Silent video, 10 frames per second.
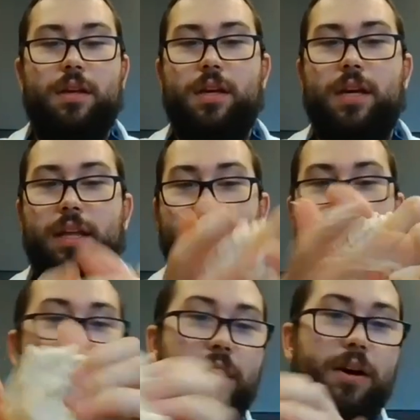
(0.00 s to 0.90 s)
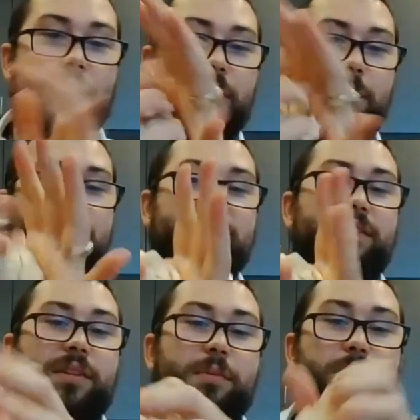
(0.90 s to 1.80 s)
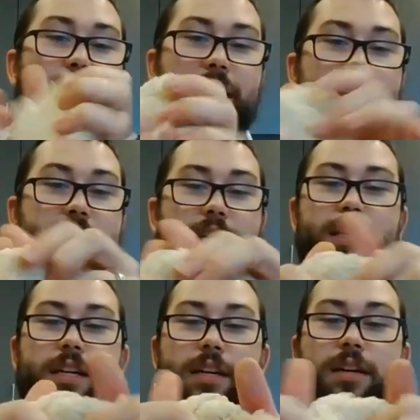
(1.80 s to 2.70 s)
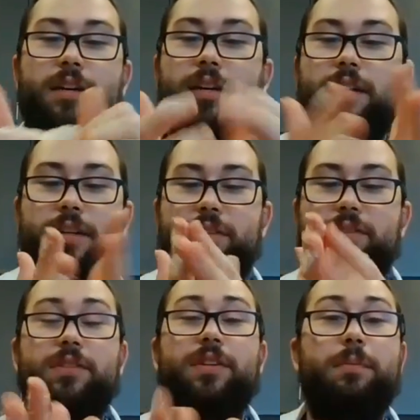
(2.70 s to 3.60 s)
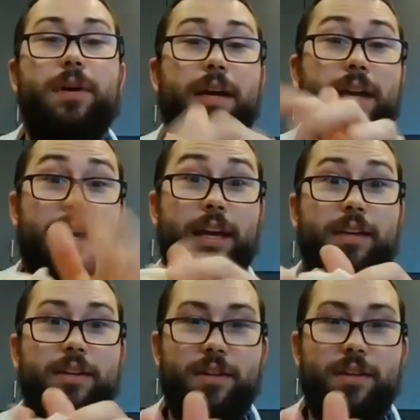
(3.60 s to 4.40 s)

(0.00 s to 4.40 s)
I think all the best bread kneading is done by hand,